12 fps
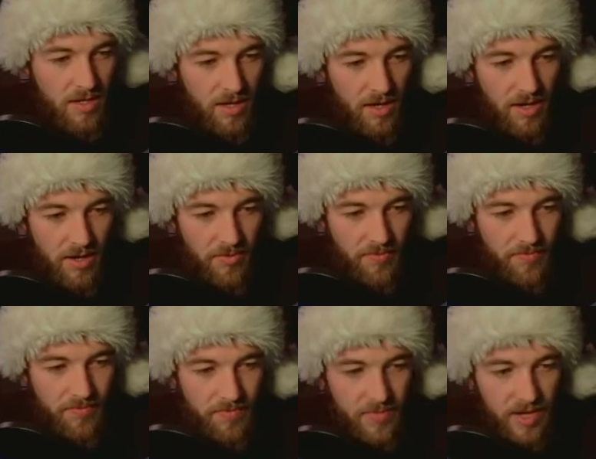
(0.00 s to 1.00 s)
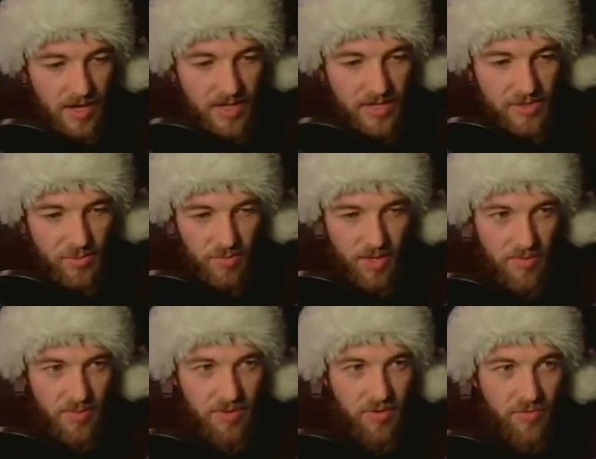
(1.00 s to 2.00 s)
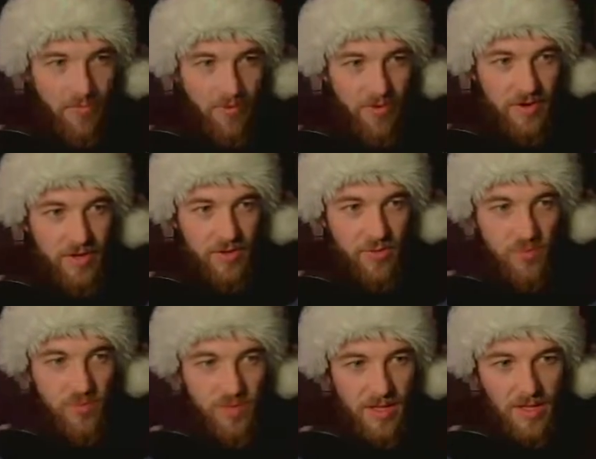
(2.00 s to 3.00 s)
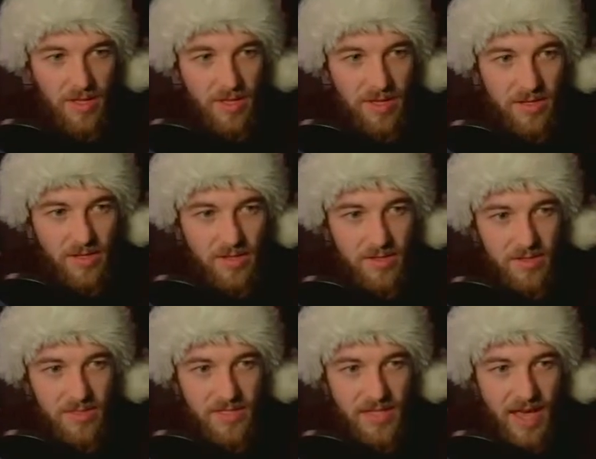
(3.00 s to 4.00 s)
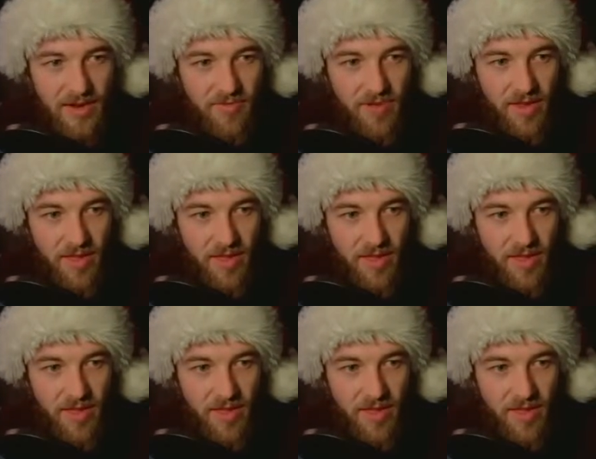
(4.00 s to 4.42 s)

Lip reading: I guess you might be referring to the staggering